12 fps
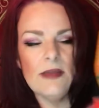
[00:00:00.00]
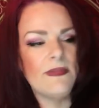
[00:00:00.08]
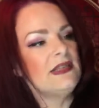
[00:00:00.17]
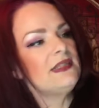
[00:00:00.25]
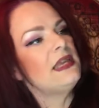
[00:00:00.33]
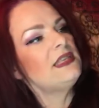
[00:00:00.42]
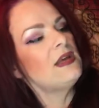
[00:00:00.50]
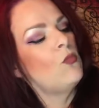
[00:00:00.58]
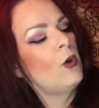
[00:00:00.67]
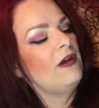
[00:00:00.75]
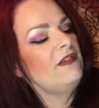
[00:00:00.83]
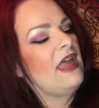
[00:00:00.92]
to be Santa
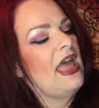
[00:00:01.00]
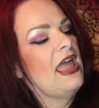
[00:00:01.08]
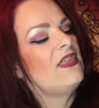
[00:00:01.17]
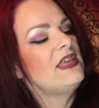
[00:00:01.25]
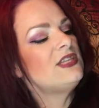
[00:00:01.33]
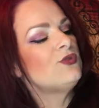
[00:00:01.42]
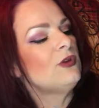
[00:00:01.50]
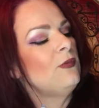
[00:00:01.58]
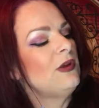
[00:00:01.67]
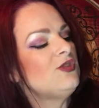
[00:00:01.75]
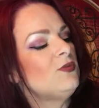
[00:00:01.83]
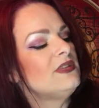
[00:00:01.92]
Muerte, The History,
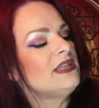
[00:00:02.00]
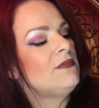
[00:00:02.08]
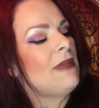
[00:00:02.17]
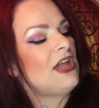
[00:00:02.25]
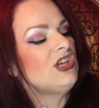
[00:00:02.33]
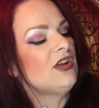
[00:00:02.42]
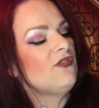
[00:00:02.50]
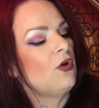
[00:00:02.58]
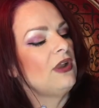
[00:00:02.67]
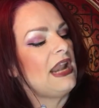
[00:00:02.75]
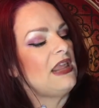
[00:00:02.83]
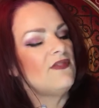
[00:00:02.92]
Rituals, and Magic of
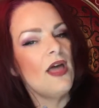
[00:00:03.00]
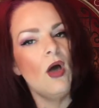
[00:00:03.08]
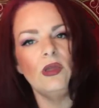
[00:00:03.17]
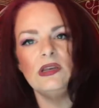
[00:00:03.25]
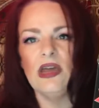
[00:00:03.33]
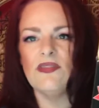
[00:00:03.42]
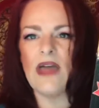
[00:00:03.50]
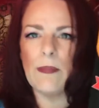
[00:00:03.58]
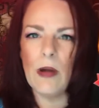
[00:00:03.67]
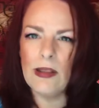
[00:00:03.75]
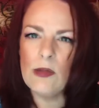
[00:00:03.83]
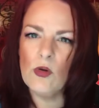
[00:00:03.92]
Our Lady of the Holy Death. I
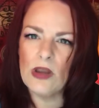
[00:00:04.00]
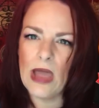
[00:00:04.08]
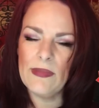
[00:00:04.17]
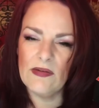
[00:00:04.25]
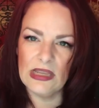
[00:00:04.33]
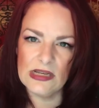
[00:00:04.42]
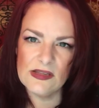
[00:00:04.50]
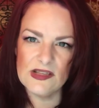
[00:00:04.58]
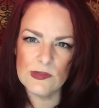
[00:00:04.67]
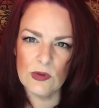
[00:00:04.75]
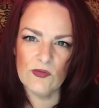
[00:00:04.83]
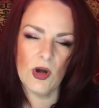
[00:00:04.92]
probably will not be able to get to
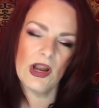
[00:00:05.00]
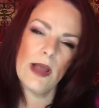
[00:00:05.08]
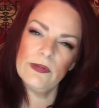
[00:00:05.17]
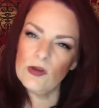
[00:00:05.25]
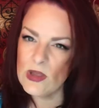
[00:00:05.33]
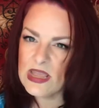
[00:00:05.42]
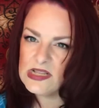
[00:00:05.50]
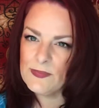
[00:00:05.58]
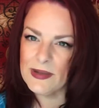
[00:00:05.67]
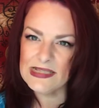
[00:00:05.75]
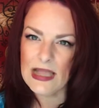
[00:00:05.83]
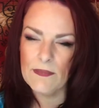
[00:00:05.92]
this one for a couple of weeks
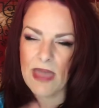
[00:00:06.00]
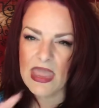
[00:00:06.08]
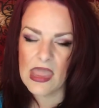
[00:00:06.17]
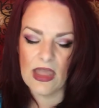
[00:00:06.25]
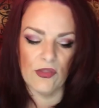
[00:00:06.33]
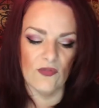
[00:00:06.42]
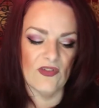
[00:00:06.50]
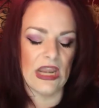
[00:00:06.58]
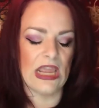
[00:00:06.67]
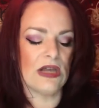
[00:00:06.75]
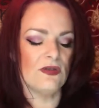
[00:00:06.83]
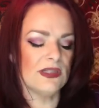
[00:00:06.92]
because I'm making other
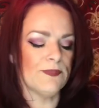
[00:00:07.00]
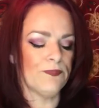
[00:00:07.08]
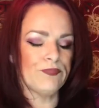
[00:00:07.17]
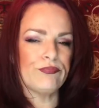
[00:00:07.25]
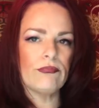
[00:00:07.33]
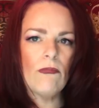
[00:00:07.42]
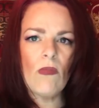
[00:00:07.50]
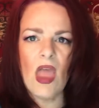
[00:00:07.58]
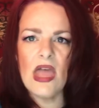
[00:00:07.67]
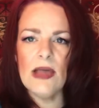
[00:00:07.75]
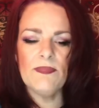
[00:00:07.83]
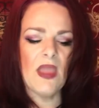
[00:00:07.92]
videos.
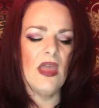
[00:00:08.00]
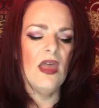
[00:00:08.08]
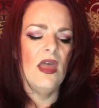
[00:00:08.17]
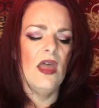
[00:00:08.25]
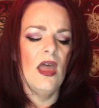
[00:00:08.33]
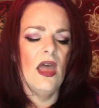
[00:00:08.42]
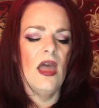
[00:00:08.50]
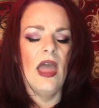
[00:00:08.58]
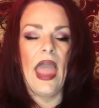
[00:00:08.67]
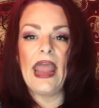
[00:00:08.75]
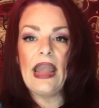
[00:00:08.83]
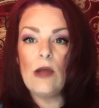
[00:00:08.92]
And
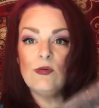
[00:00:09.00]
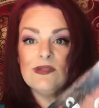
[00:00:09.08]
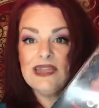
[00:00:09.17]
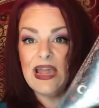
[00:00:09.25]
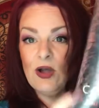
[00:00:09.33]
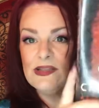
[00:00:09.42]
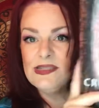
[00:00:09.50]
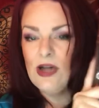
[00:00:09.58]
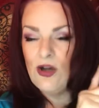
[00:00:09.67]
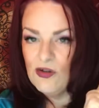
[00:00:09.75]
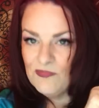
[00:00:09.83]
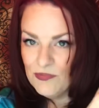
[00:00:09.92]
I will say
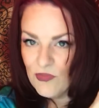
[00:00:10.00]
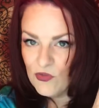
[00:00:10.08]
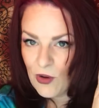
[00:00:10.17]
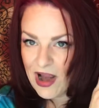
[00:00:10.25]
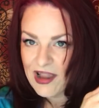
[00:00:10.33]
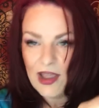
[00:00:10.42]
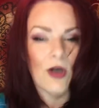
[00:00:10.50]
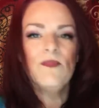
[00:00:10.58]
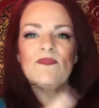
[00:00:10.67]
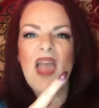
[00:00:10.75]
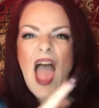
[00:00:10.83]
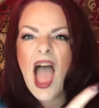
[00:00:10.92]
also, before I
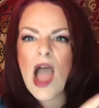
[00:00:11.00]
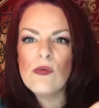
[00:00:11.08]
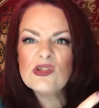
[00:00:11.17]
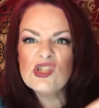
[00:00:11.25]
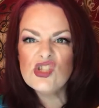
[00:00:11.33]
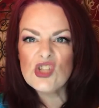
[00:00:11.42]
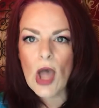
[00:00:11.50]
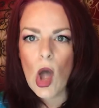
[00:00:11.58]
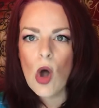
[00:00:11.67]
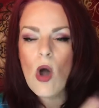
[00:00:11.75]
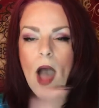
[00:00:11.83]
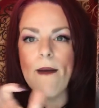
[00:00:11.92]
go, I was
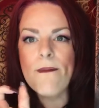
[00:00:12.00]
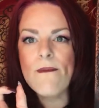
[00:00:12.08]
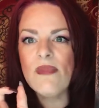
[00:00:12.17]
so,